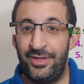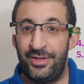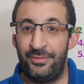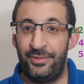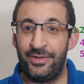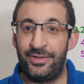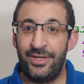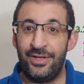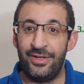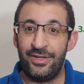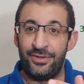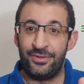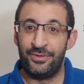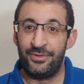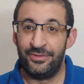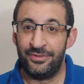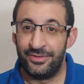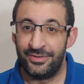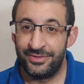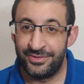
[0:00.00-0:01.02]
what did it
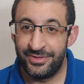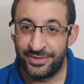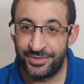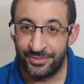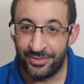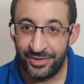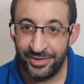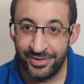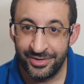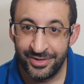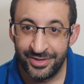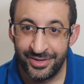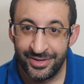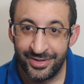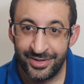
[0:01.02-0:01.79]
do? This one,